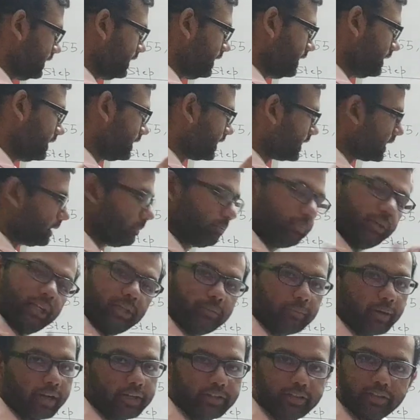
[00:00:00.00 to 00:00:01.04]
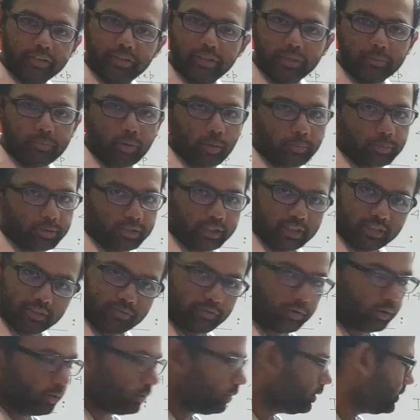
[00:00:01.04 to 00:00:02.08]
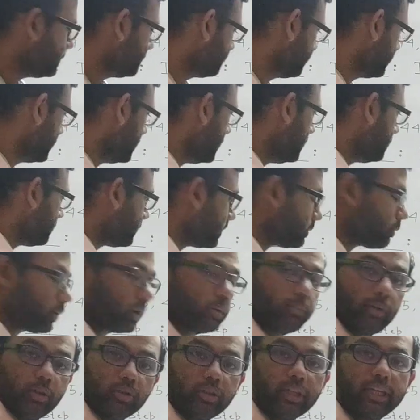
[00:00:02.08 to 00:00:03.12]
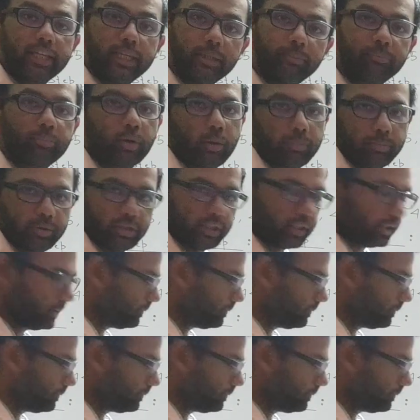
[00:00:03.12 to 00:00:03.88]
The complete binary tree property is followed. But what about the heap property?